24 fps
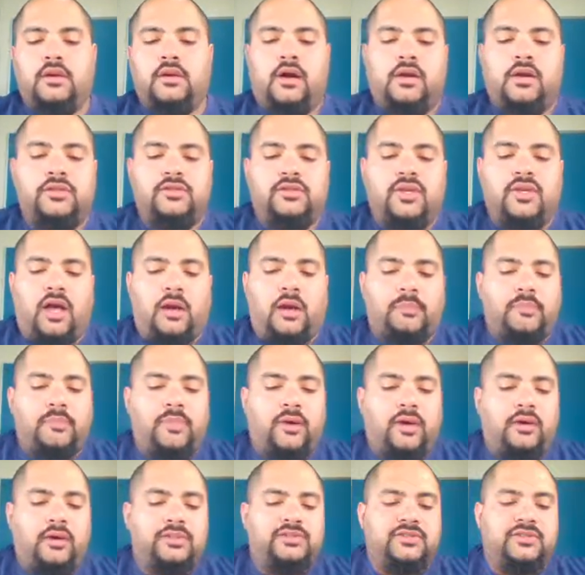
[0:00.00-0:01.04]
Connor's up
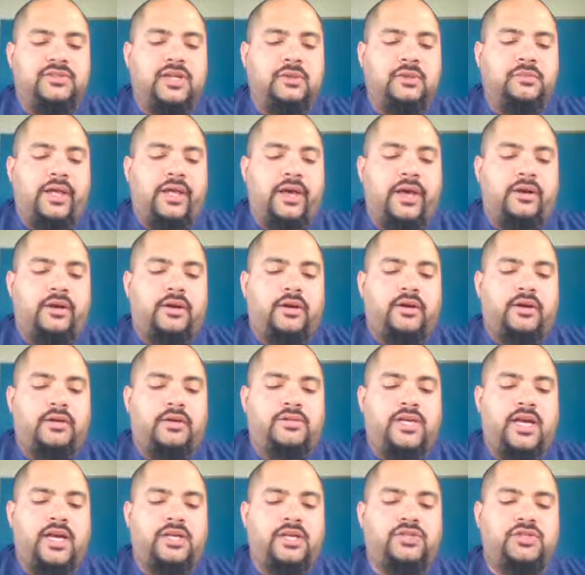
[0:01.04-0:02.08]
on a stepladder,
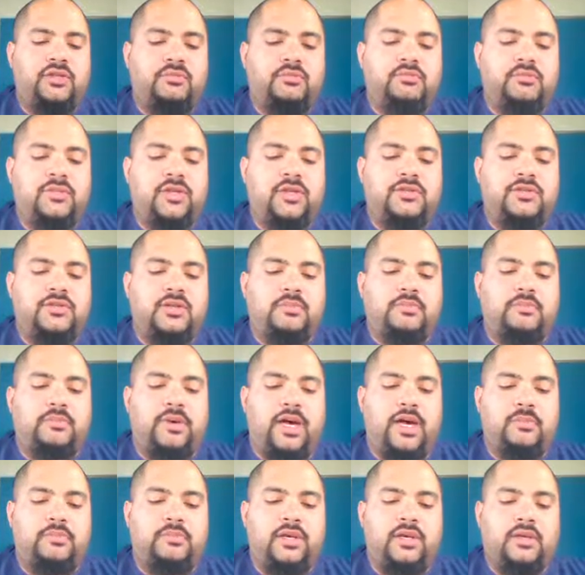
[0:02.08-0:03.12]
attaching mist
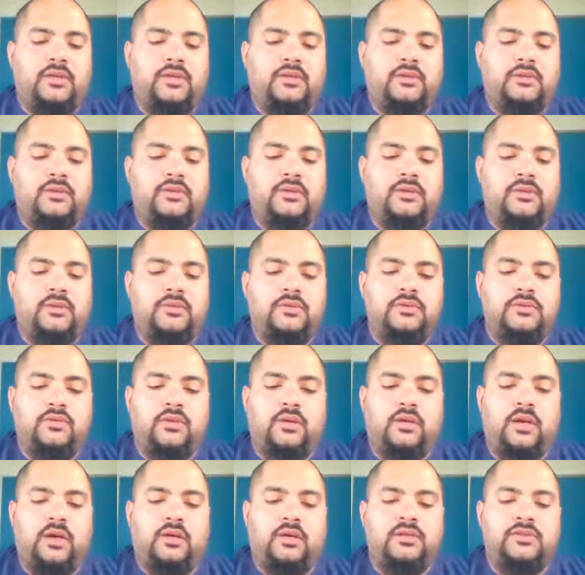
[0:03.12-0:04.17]
piping
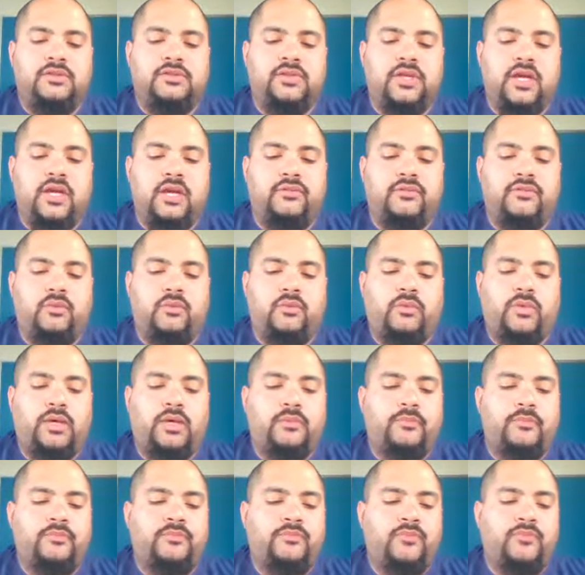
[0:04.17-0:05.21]
to the underside of the
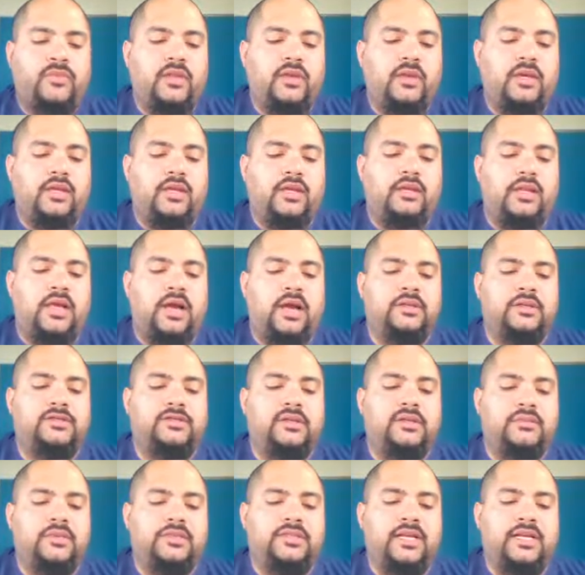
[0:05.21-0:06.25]
wing. It
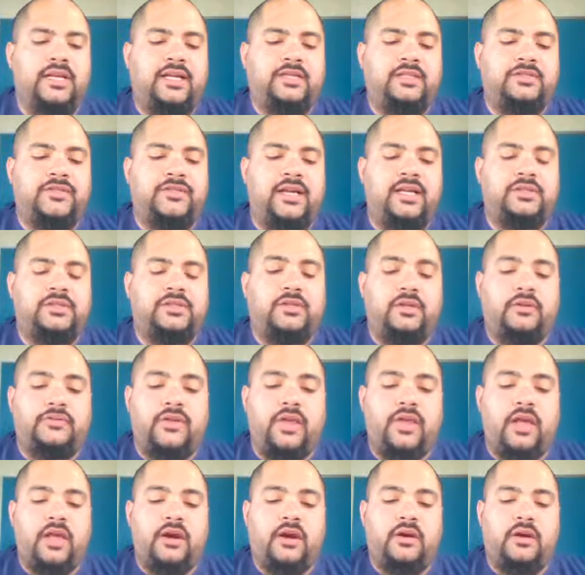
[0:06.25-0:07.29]
allows him the satisfaction
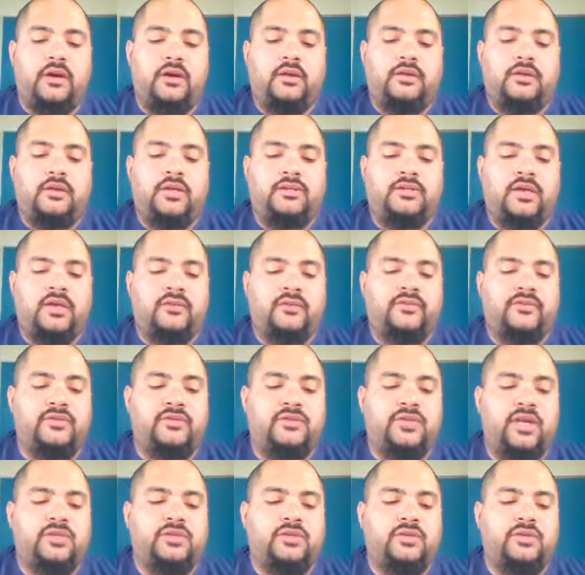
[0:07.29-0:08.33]
of carrying on this
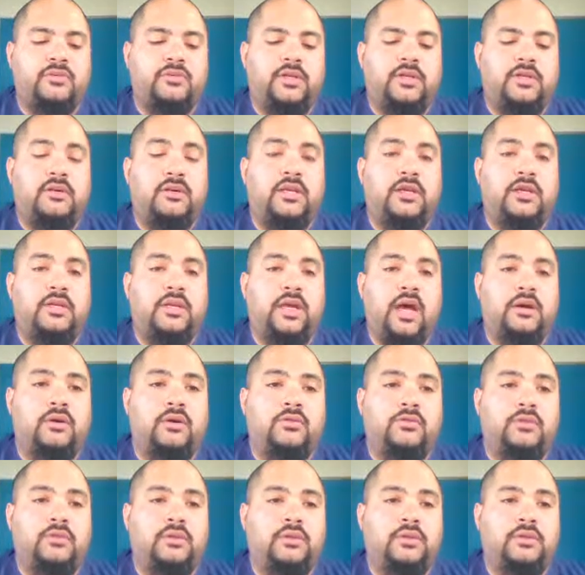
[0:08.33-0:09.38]
conversation while looking
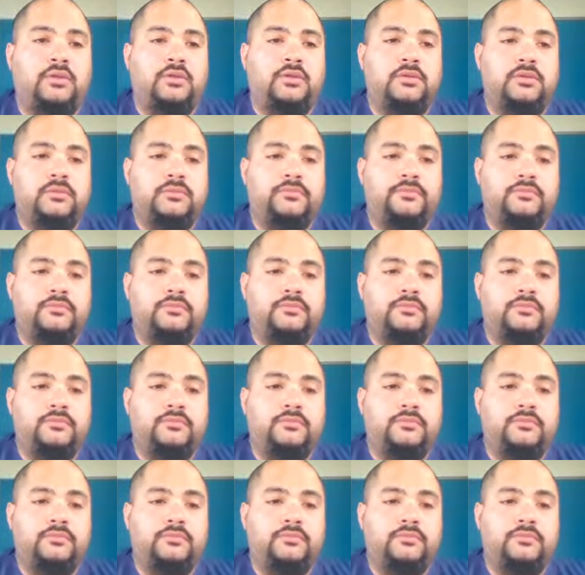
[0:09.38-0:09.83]
down on Roland.